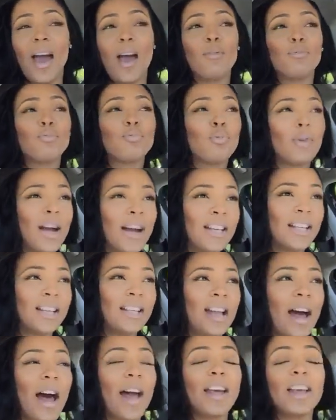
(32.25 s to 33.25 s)
I read
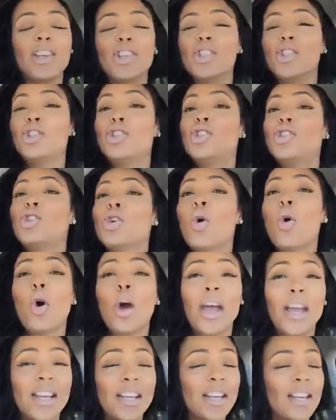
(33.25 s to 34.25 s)
it, I
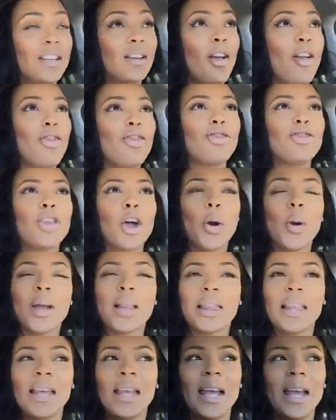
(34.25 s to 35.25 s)
enjoyed it
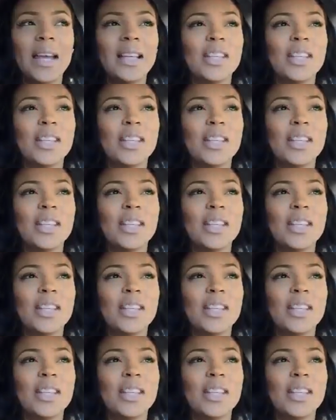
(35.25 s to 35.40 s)
thoroughly,